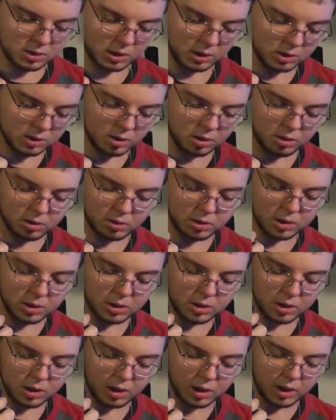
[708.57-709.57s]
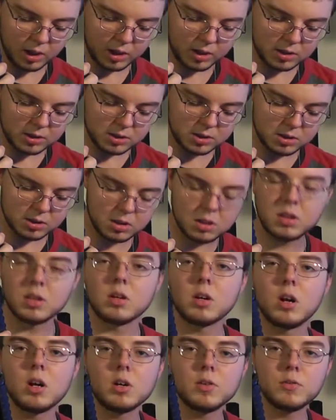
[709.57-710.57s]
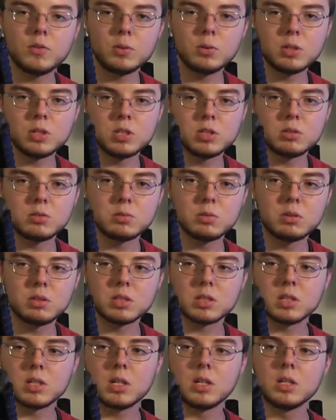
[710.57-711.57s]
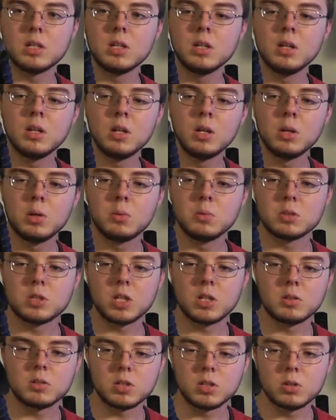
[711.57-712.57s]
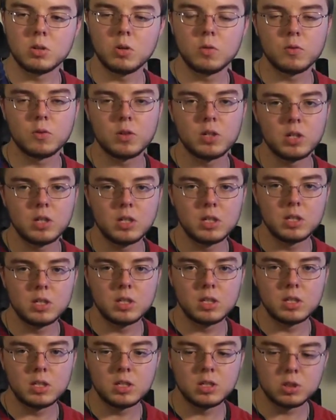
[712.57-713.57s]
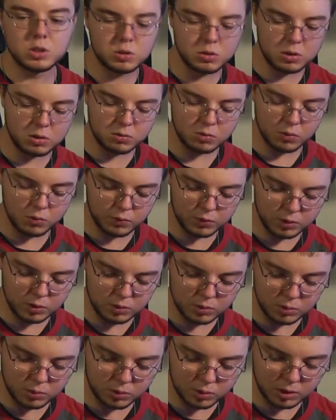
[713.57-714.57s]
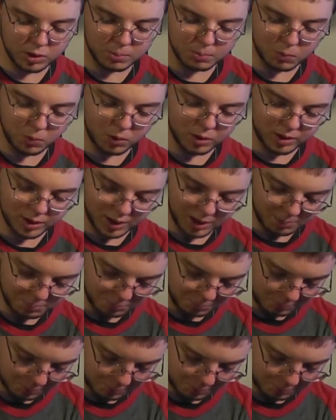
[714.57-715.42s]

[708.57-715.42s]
internally because there are a few issues with this gun, which I will go over in the shooting review more in depth.